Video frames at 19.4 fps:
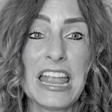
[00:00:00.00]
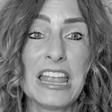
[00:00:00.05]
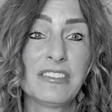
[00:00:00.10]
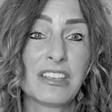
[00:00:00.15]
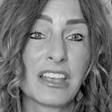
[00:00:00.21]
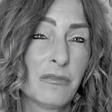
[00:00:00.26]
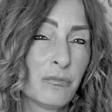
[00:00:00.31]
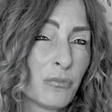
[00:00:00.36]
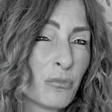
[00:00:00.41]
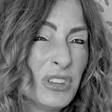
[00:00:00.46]
a
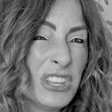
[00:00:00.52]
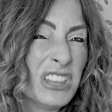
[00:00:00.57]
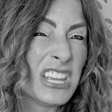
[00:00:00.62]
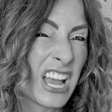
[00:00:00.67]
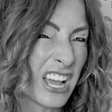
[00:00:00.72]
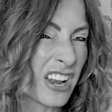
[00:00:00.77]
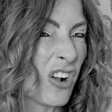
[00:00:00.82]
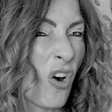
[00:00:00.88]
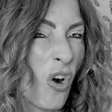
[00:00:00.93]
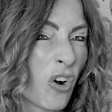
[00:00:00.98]
really
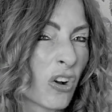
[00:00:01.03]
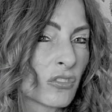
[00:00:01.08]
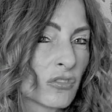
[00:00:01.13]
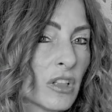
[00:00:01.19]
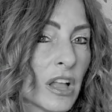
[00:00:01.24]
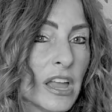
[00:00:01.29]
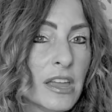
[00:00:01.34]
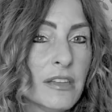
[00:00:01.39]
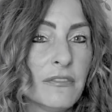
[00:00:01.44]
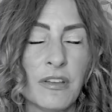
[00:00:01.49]
kind of hard
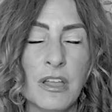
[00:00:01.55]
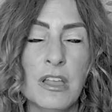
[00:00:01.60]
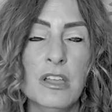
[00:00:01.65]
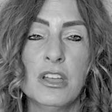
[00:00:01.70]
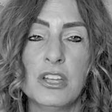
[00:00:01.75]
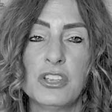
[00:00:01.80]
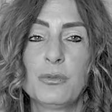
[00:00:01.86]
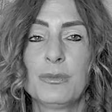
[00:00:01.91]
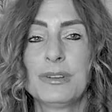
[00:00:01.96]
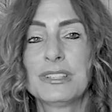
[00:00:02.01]
life.
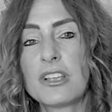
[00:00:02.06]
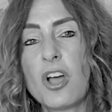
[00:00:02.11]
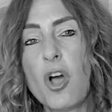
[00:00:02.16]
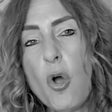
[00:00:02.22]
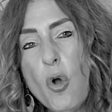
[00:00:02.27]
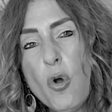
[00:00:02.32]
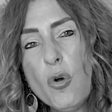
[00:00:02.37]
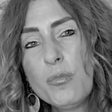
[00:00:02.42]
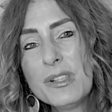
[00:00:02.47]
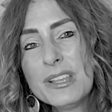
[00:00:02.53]
I was
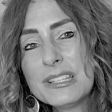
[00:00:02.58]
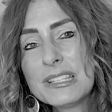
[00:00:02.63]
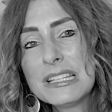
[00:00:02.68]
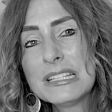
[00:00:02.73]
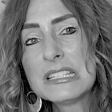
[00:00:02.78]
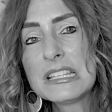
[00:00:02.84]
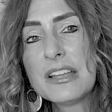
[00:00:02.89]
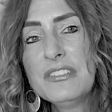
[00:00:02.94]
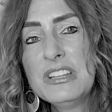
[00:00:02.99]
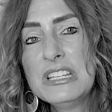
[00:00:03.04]
homeless
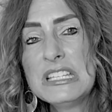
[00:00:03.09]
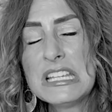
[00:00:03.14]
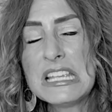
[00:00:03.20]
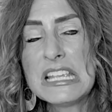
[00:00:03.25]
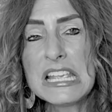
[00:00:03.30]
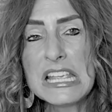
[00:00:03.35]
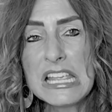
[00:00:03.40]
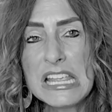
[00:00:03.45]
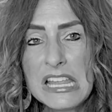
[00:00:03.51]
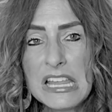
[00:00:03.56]
at
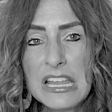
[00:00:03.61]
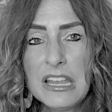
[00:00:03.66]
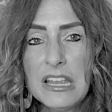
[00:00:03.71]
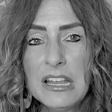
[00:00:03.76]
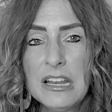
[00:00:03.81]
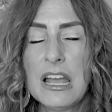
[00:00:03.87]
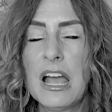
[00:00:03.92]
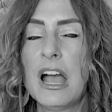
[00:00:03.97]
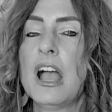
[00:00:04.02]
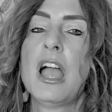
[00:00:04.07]

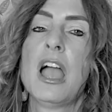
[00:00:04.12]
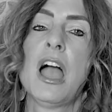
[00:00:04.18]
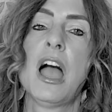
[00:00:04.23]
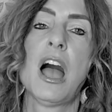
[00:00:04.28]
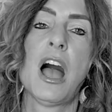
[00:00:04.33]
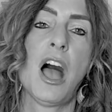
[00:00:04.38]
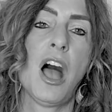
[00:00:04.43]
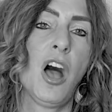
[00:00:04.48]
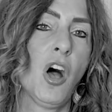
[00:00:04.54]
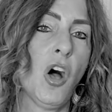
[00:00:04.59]
17,
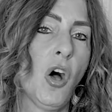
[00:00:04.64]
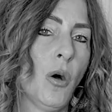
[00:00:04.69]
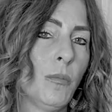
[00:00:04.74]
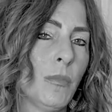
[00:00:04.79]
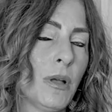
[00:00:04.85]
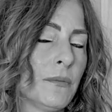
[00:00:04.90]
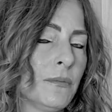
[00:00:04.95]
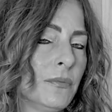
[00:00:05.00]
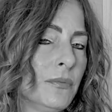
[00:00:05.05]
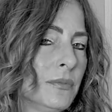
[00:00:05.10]

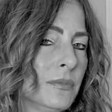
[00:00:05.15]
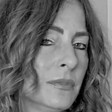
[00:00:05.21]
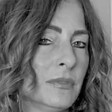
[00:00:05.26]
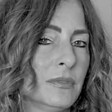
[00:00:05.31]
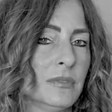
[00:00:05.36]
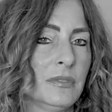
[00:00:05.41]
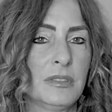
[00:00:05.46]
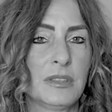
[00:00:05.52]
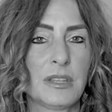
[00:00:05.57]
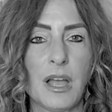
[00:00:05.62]

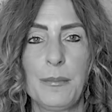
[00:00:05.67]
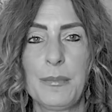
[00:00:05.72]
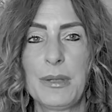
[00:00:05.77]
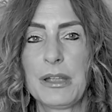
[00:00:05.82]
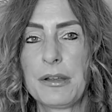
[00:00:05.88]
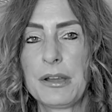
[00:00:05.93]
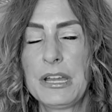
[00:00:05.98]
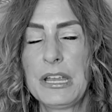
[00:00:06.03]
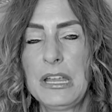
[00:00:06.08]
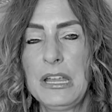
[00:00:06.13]
got
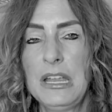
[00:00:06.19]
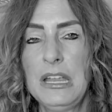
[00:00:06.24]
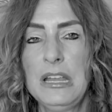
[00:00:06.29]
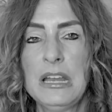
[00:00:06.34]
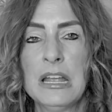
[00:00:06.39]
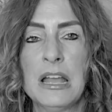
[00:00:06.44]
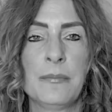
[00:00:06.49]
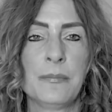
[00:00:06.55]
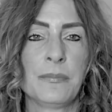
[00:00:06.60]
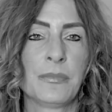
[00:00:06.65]

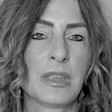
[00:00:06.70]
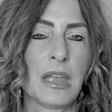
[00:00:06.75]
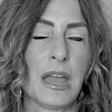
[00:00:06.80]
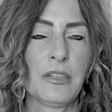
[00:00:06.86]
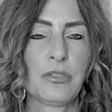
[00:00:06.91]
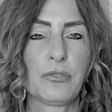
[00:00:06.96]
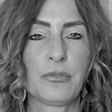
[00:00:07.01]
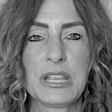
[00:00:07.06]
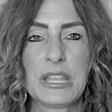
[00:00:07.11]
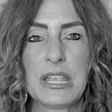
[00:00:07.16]
married,
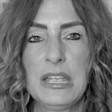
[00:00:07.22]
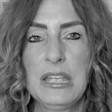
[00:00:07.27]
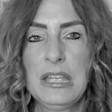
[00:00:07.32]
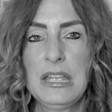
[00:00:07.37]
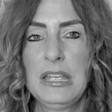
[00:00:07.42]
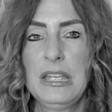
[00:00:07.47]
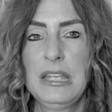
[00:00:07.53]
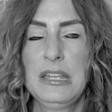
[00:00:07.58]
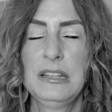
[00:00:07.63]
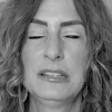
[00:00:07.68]
had 3
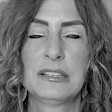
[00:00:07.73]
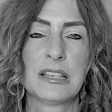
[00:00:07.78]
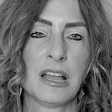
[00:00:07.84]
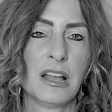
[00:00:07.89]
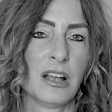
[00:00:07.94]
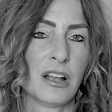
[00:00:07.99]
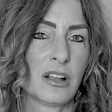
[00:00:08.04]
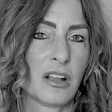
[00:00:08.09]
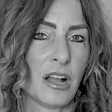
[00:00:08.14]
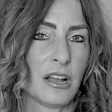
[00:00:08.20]
kids,
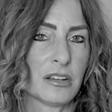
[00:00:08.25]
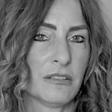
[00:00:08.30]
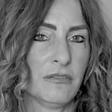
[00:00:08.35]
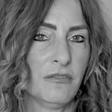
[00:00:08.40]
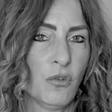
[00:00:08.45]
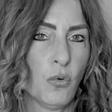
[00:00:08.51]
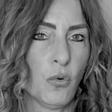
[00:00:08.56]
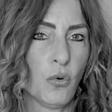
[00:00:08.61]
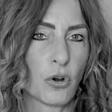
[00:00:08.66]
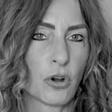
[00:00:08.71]
got
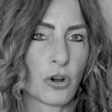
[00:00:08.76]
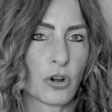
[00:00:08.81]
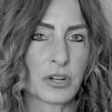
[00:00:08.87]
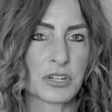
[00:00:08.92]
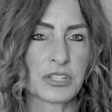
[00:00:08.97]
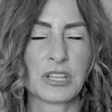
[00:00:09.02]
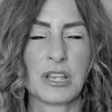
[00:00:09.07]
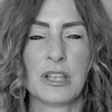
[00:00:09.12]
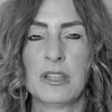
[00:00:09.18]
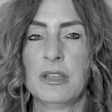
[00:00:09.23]

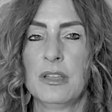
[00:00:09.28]
divorced,